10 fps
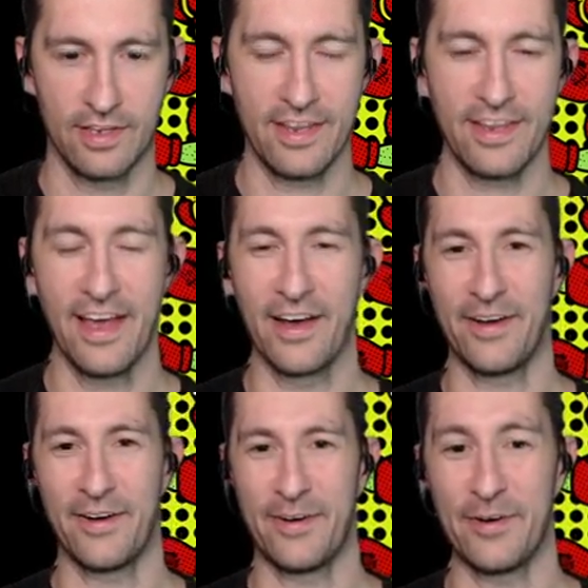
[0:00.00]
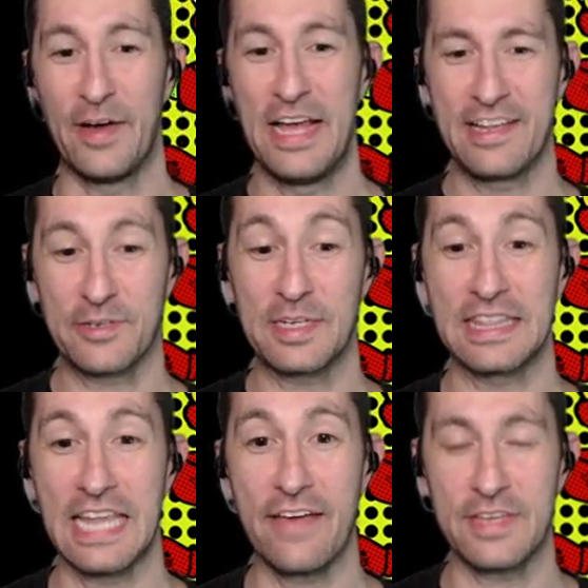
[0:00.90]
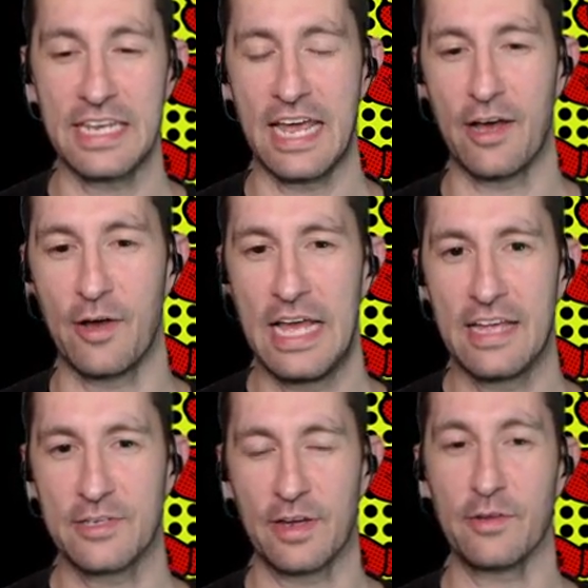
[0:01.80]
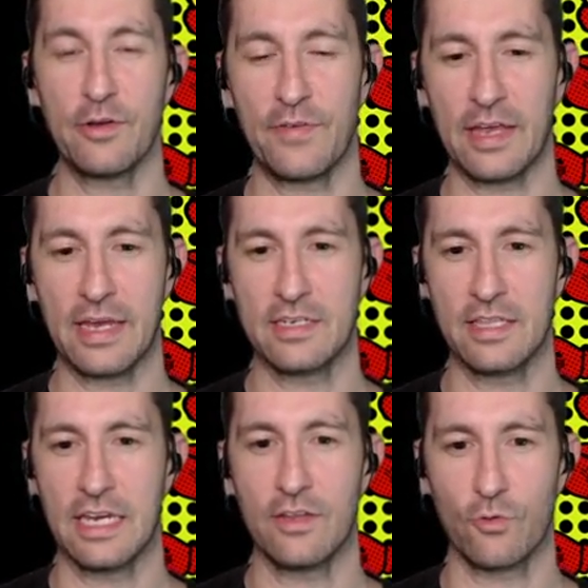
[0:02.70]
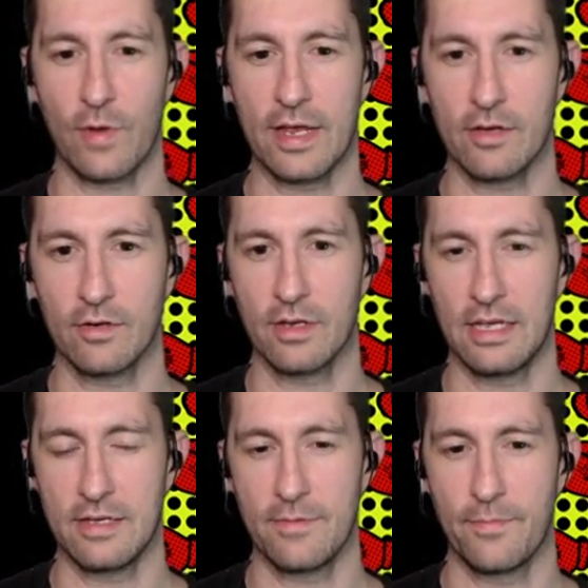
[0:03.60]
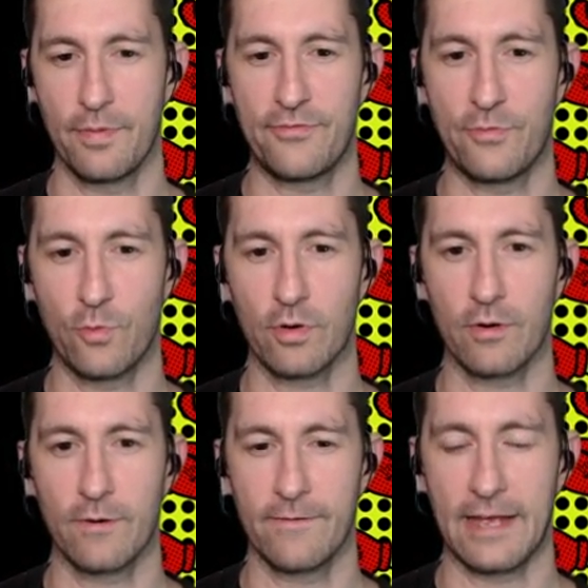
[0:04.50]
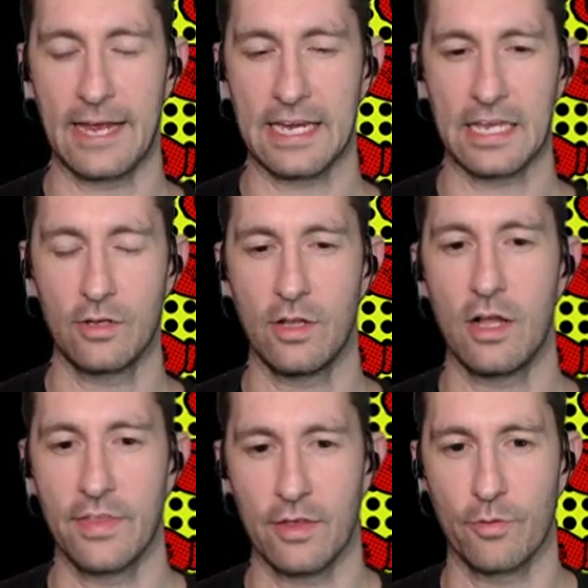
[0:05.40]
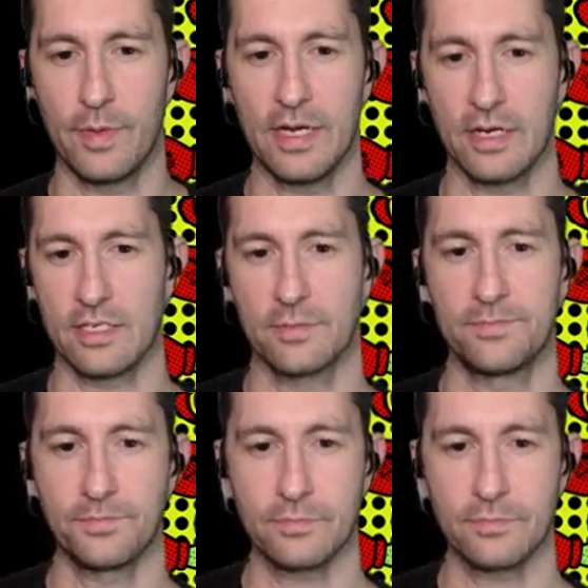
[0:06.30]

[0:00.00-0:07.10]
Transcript: No, so 11 now. So I don't know if I can make it to the end of the round before I gotta kill all the other bugs.